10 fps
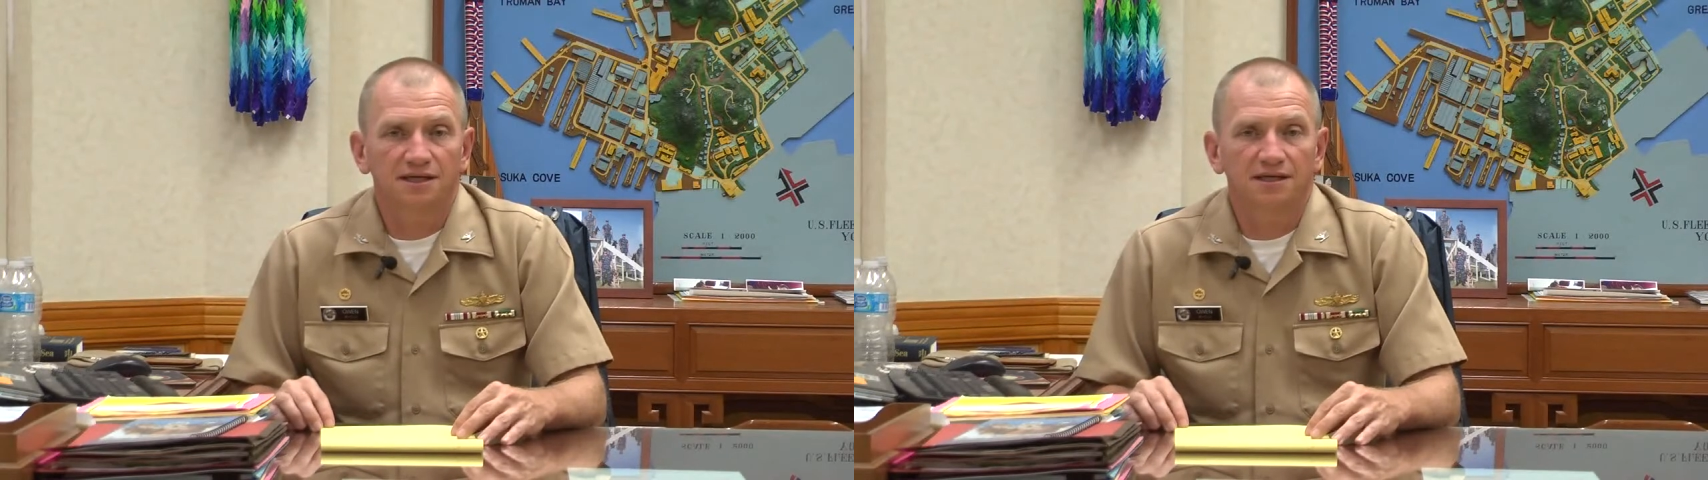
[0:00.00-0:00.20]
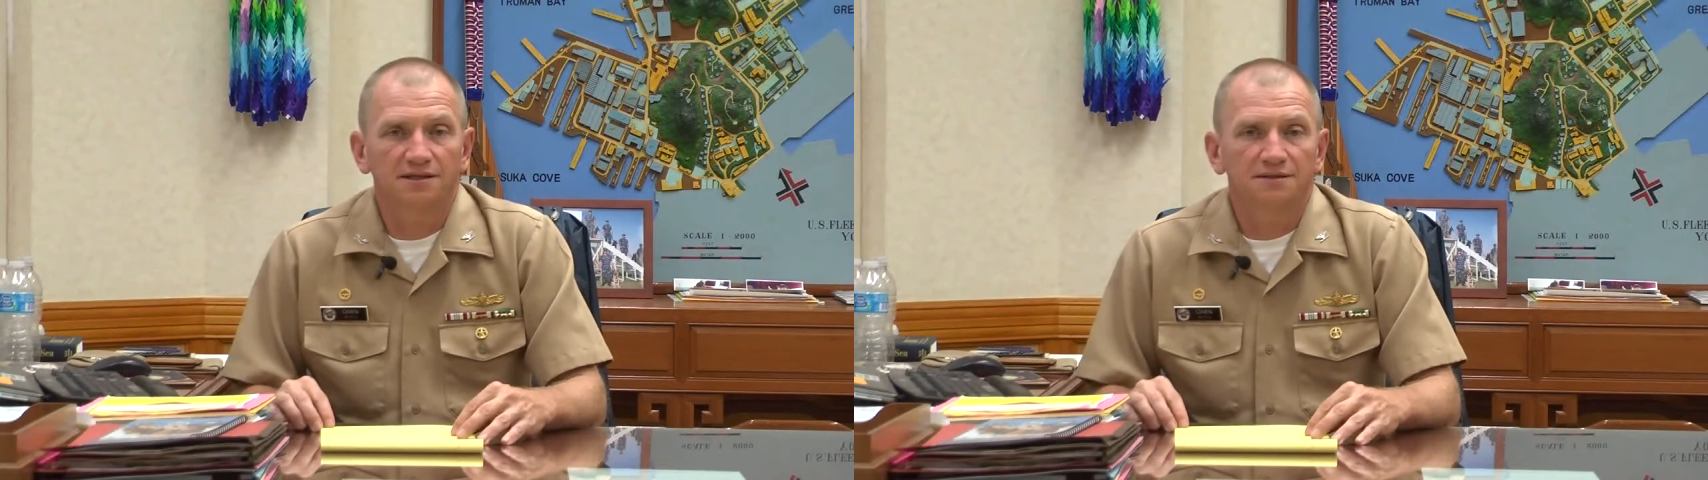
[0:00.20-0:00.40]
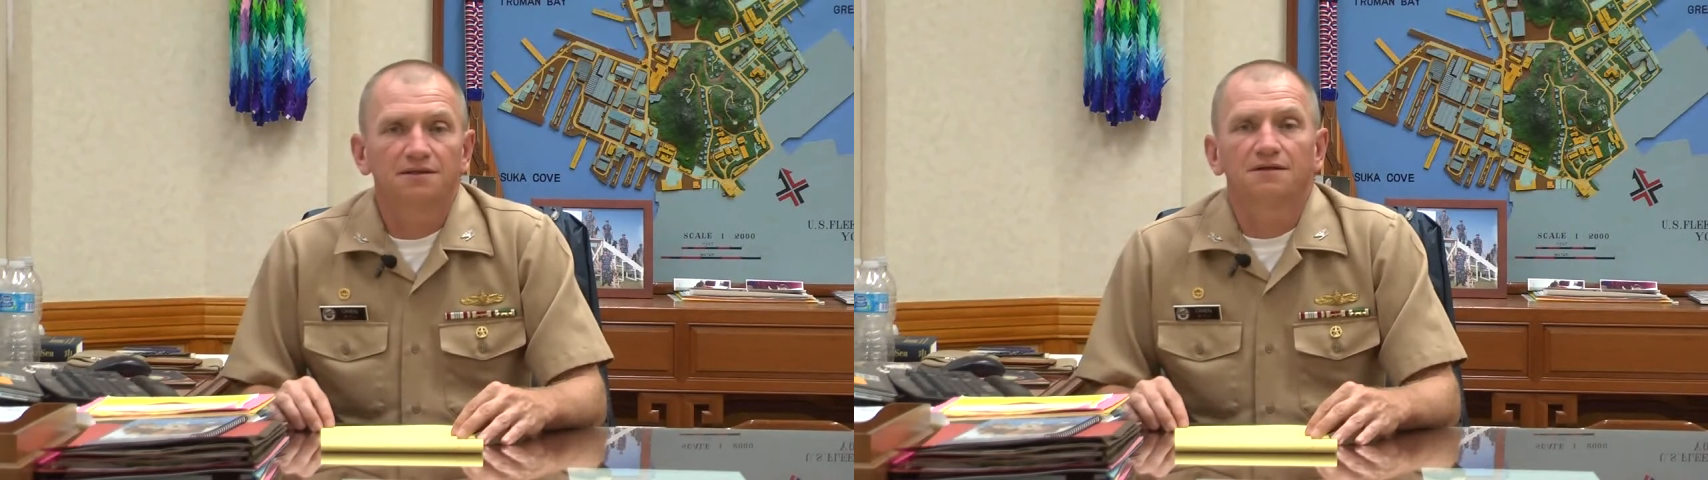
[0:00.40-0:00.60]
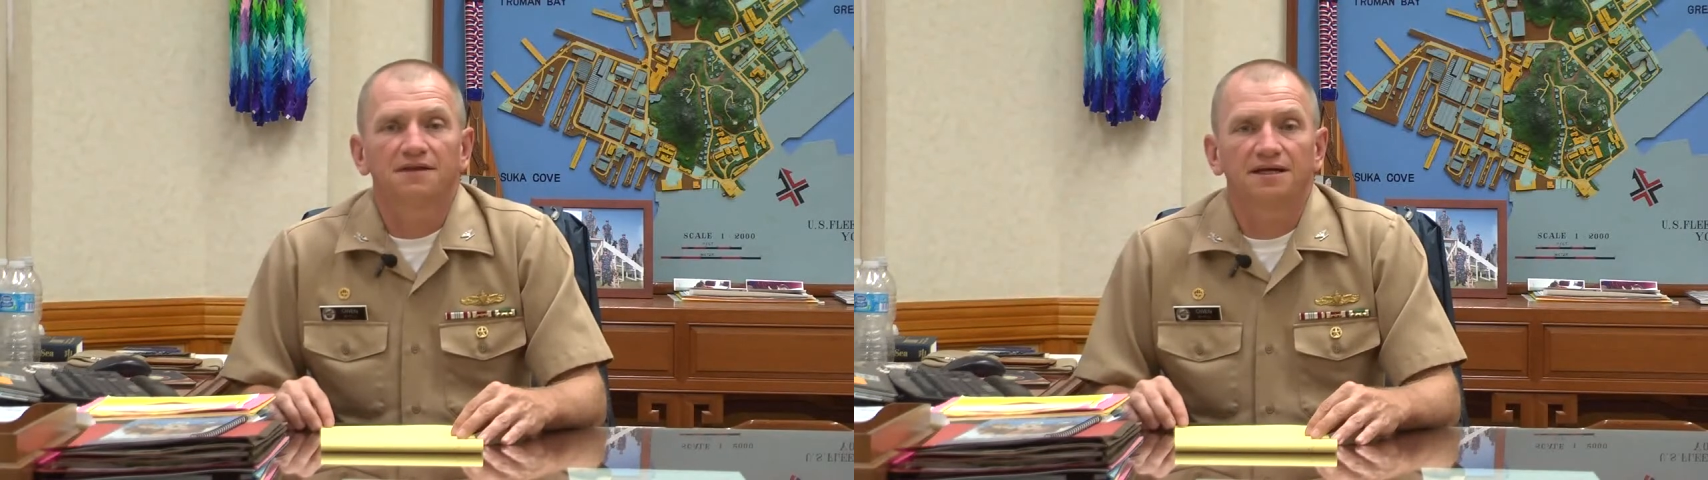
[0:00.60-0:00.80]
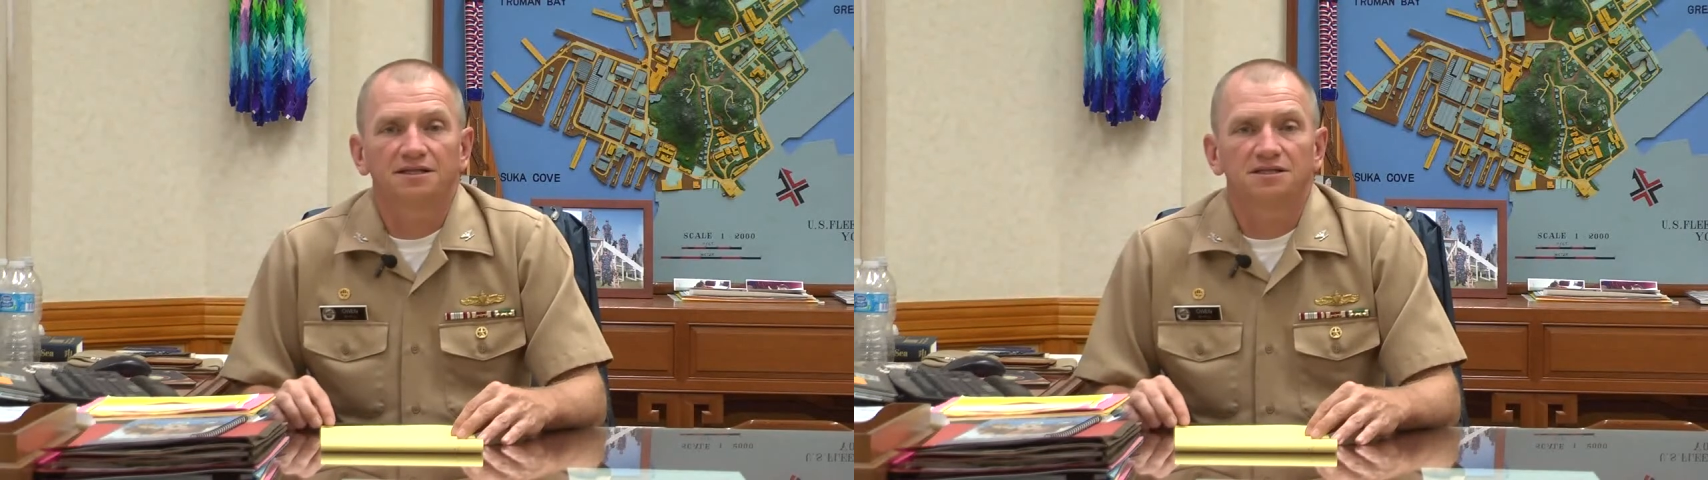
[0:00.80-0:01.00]
again
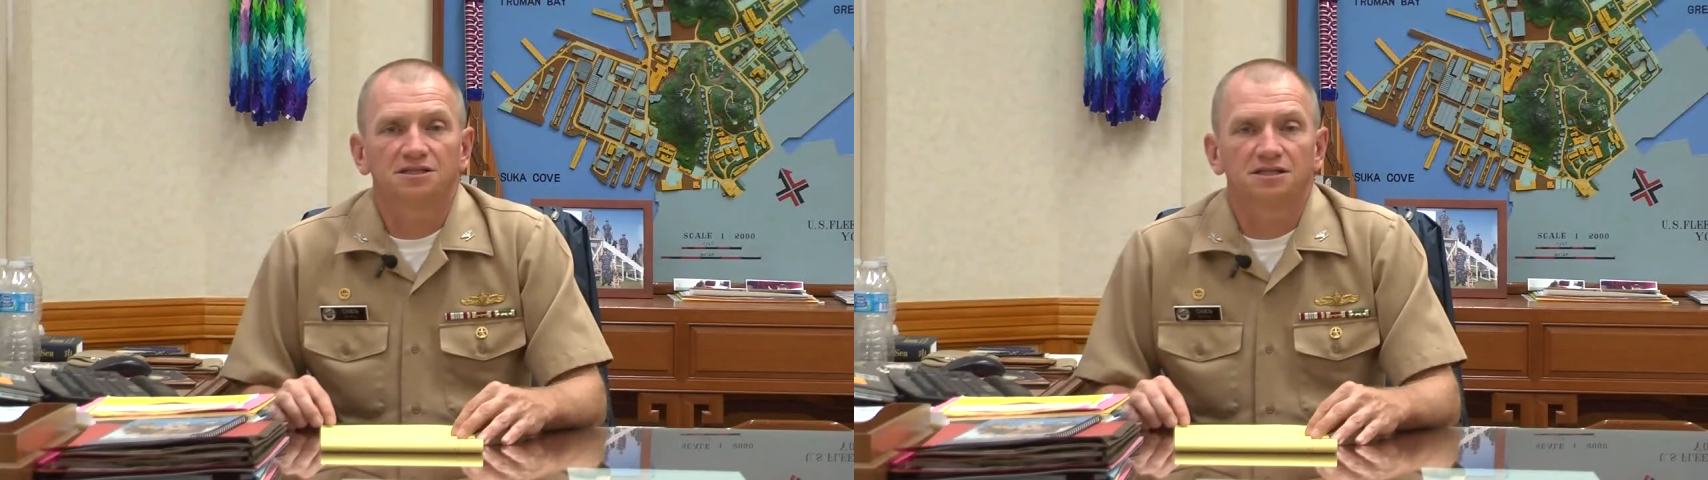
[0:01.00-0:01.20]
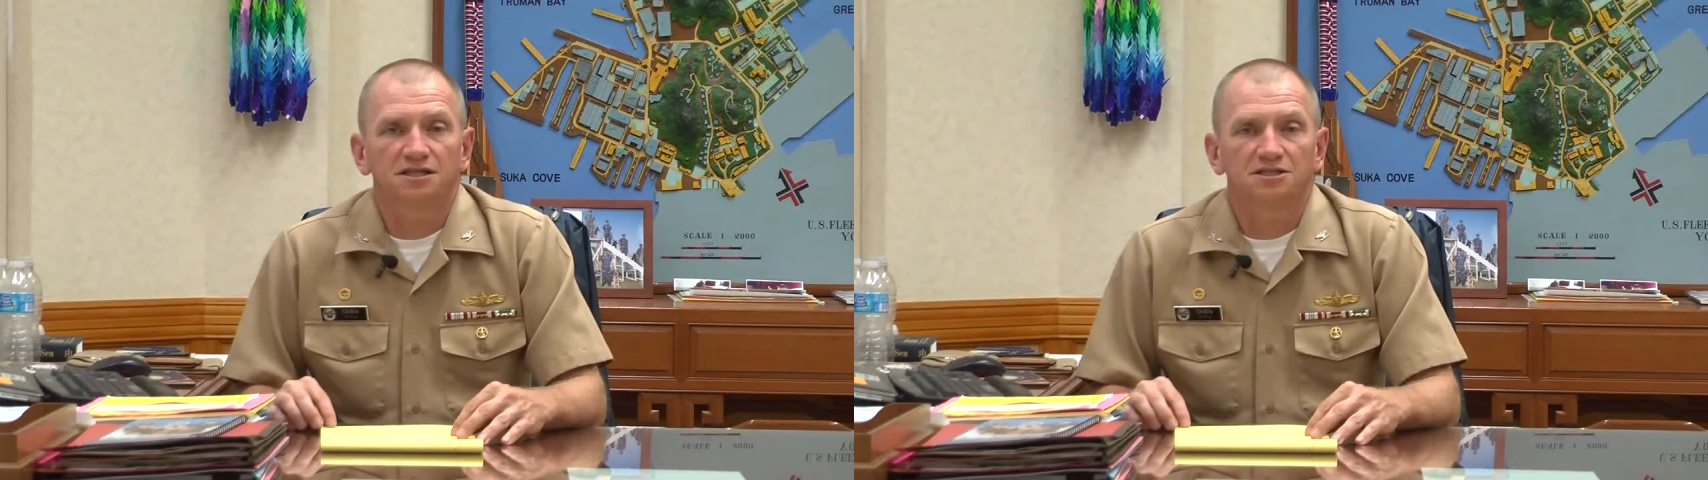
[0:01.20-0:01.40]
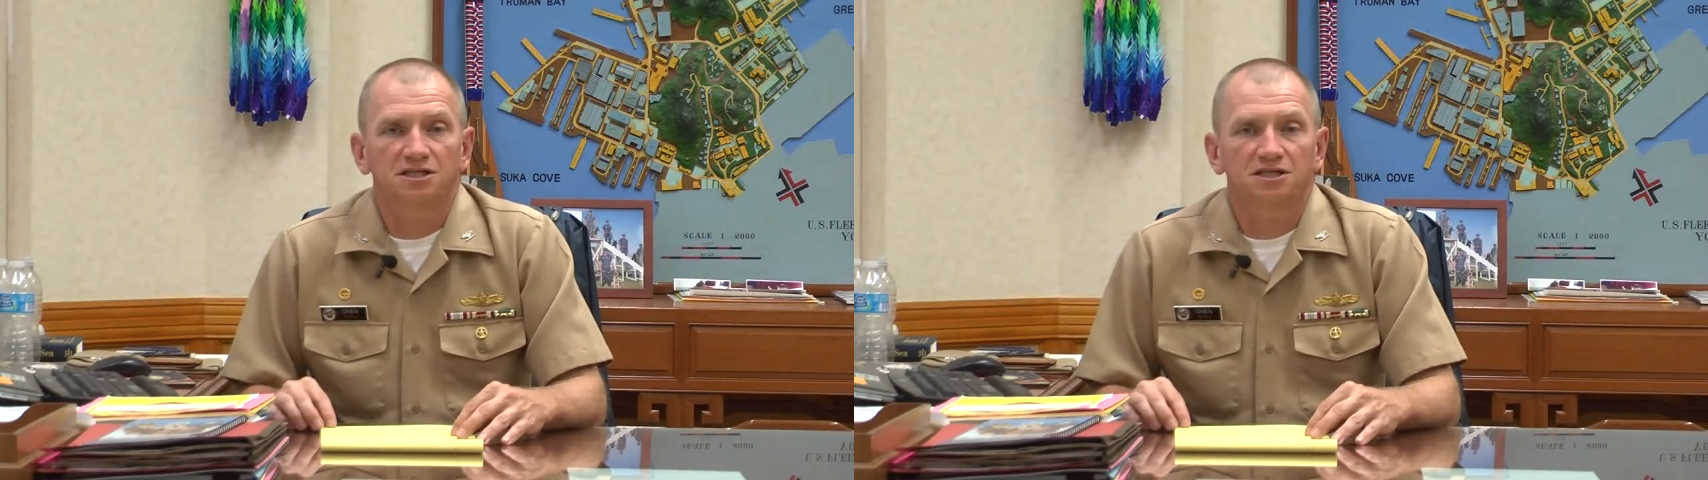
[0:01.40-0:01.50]
that is the uh,